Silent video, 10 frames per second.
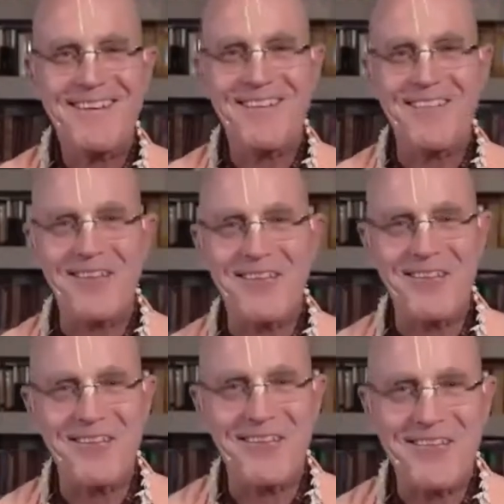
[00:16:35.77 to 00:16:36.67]
We're not so
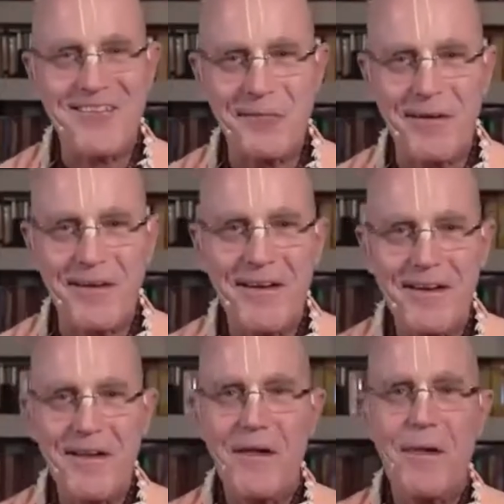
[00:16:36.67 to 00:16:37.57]
interested, but
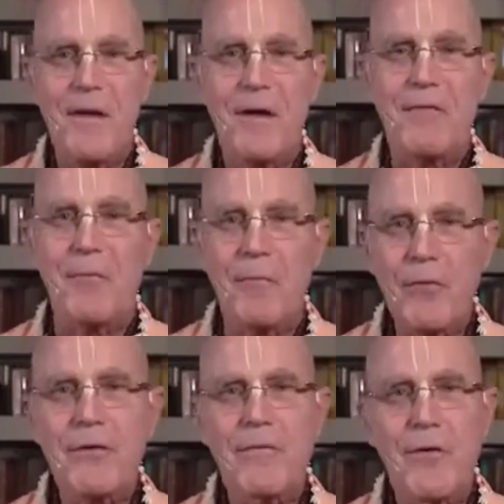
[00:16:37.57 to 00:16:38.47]
for
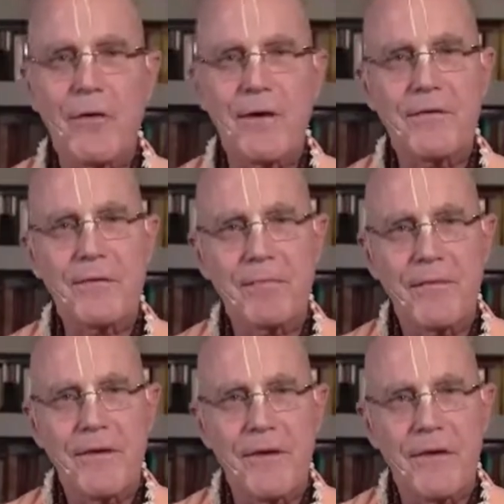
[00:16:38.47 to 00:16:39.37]
most devotees
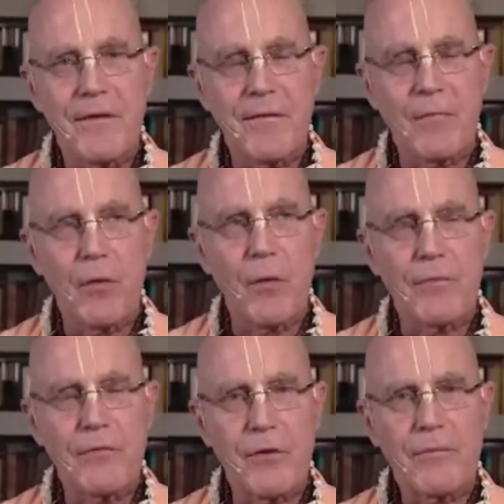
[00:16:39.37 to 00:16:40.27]
who
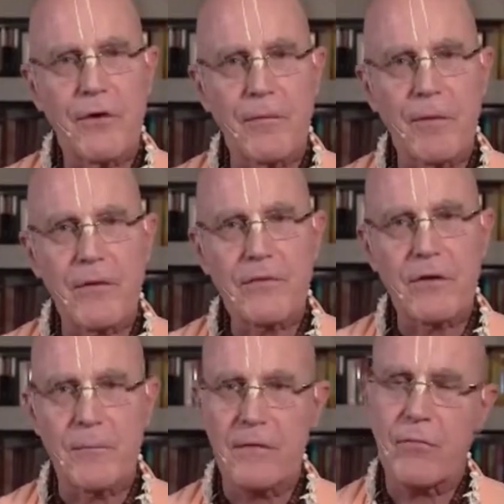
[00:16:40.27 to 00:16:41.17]
observe
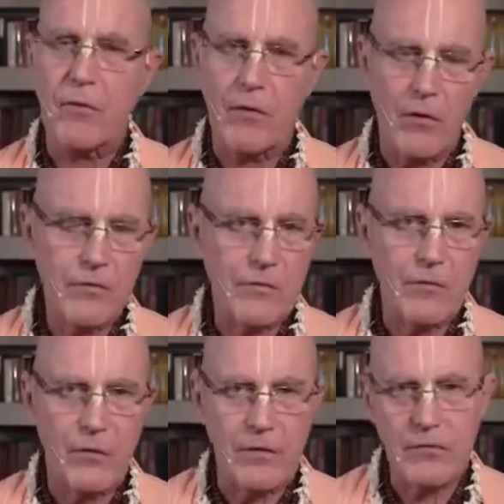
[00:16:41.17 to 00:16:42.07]
Janmastami, for all
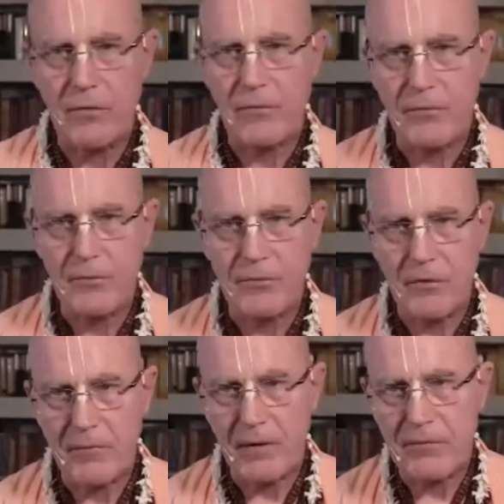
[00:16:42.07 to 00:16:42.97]
devotees who observe
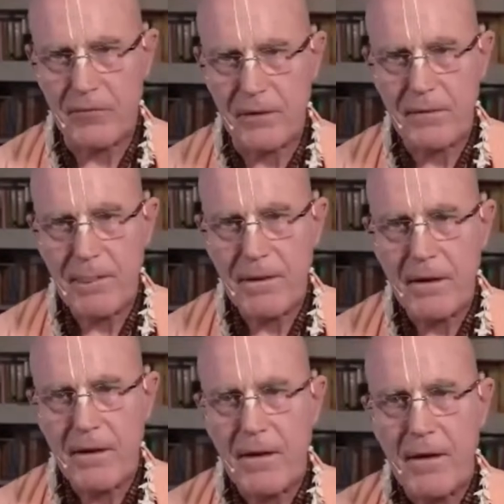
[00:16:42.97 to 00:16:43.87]
Janmastami,
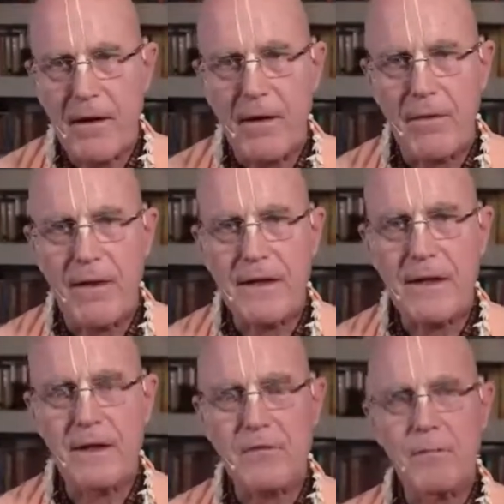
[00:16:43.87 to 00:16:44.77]
they
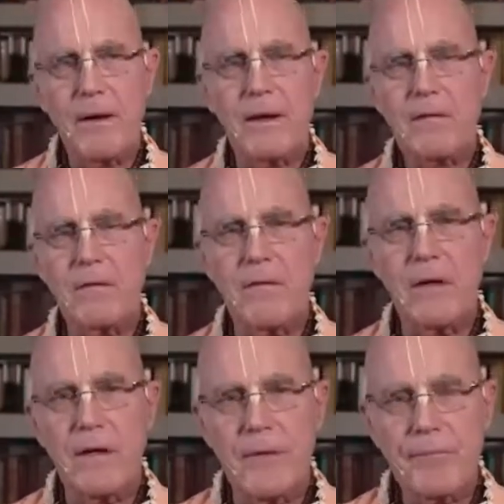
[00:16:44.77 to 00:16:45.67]
can expect
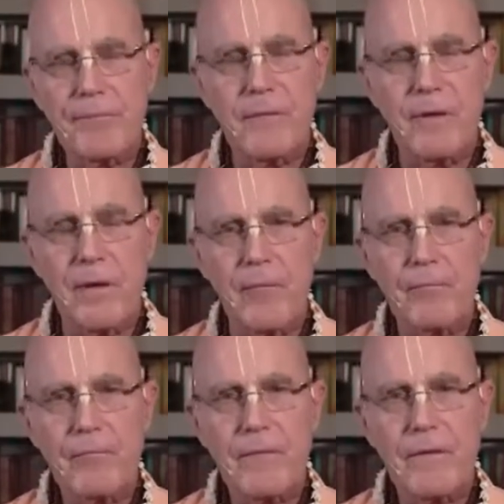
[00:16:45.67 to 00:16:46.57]
to
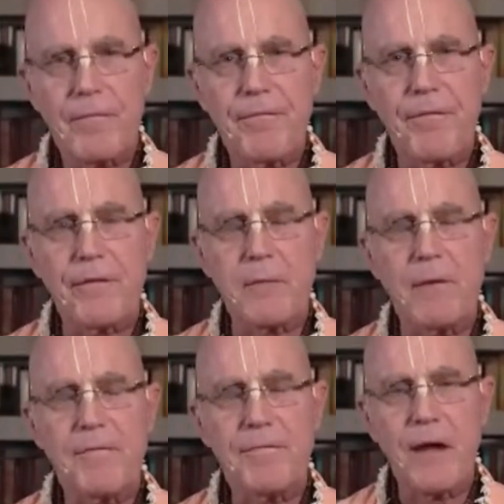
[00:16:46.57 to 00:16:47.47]

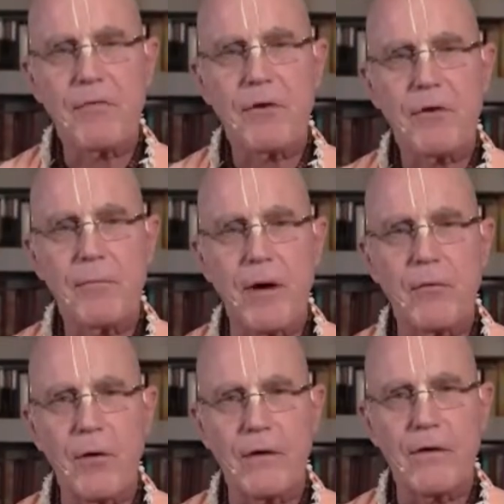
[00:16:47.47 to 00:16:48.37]
be favored by
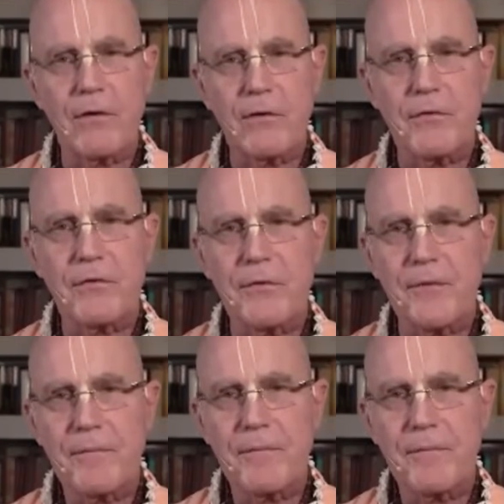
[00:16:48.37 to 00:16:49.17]
Radha and Krishna.